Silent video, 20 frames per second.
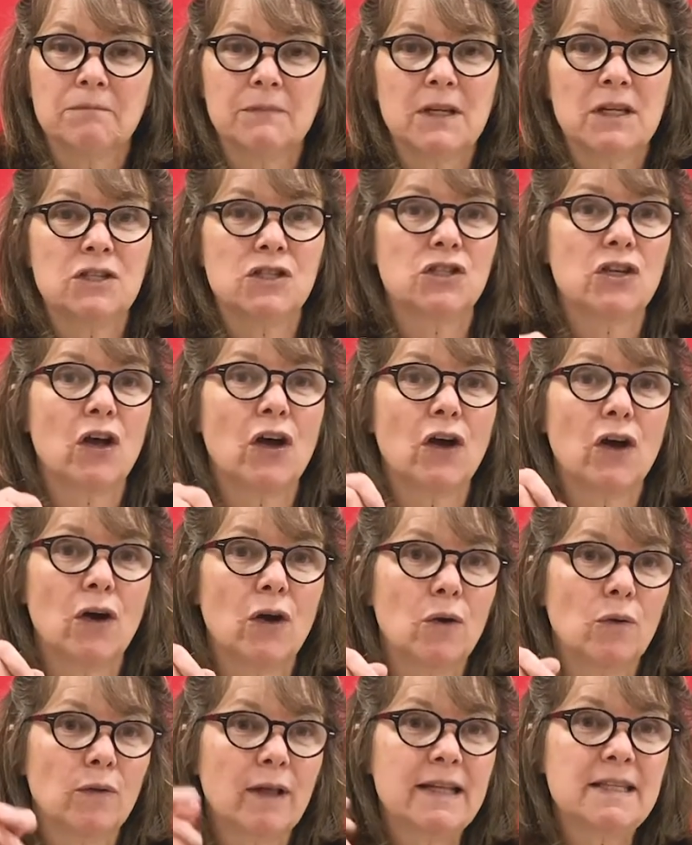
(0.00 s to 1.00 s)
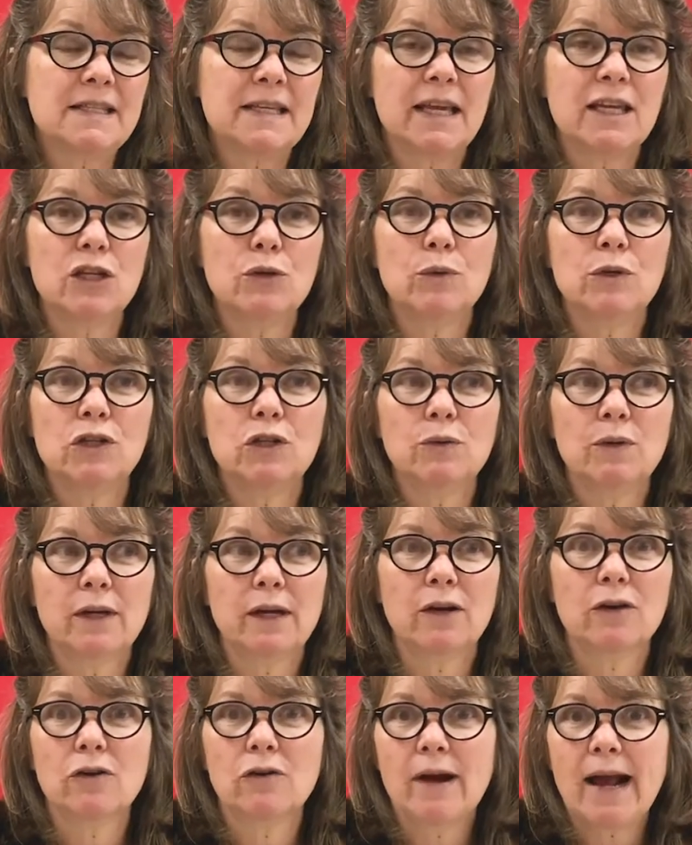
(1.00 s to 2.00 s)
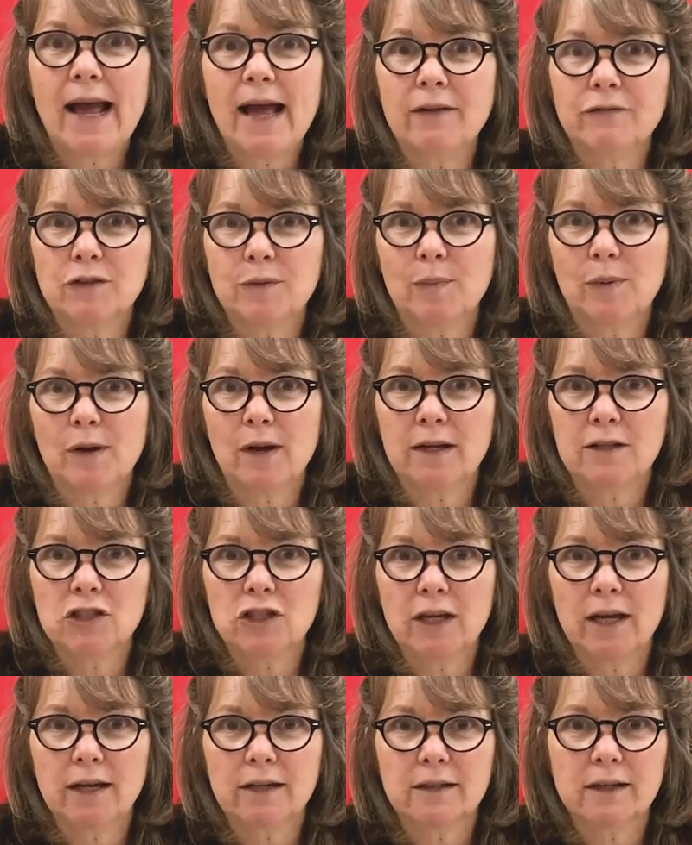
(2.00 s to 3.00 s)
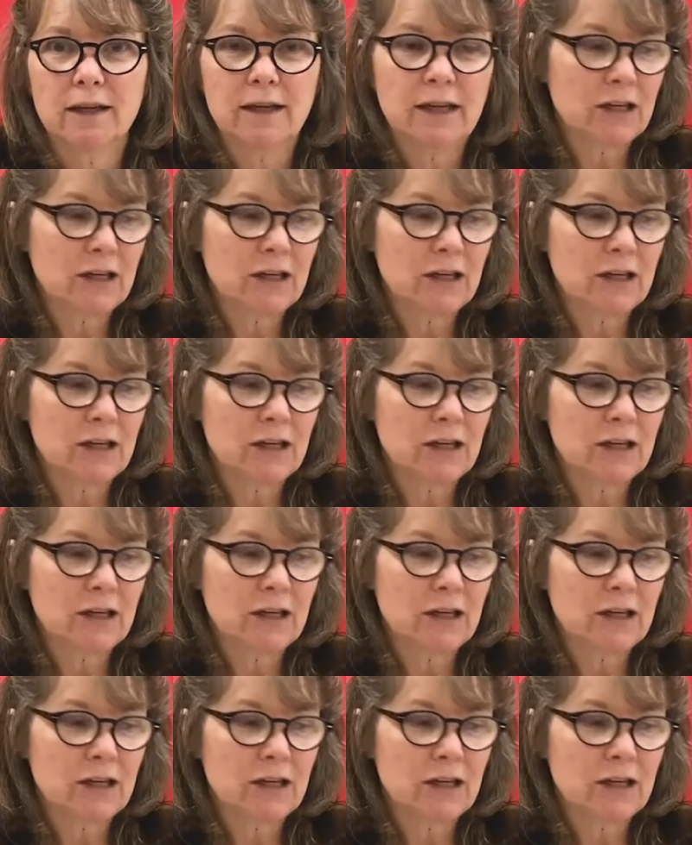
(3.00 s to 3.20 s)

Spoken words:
So let's say you were doing a craft project.